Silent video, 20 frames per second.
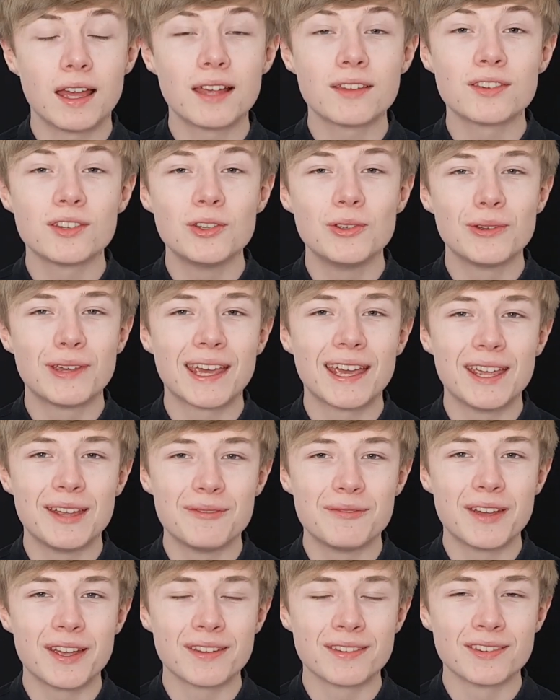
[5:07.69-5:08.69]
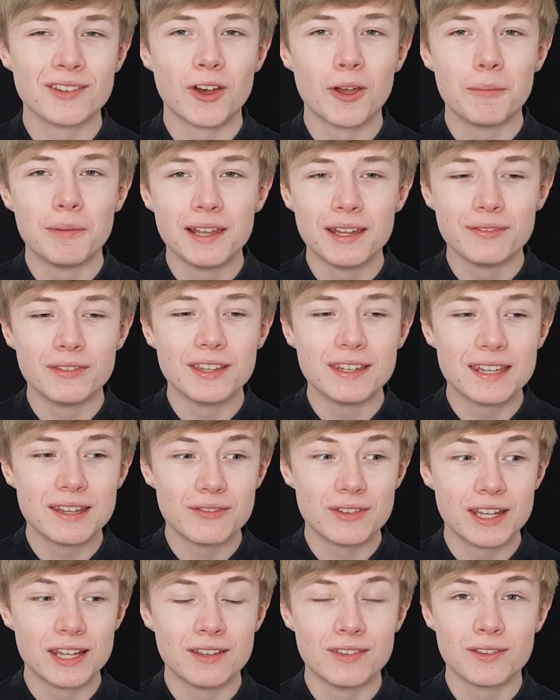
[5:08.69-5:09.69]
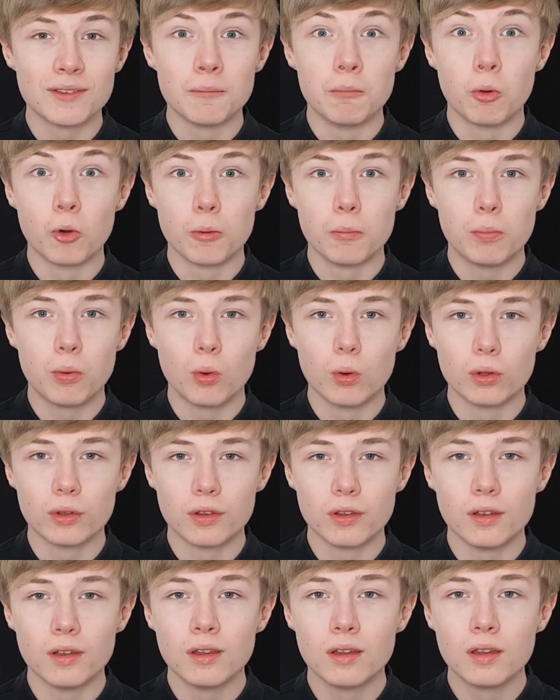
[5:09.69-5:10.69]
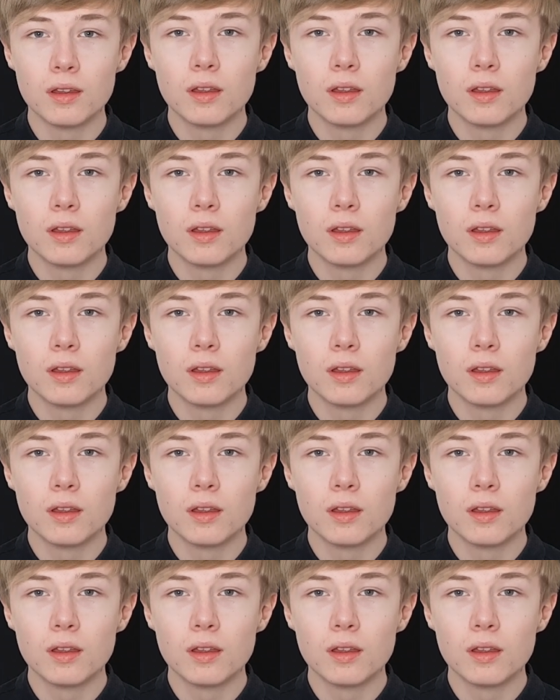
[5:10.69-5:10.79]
As a UK investor, I believe that dividends are more important.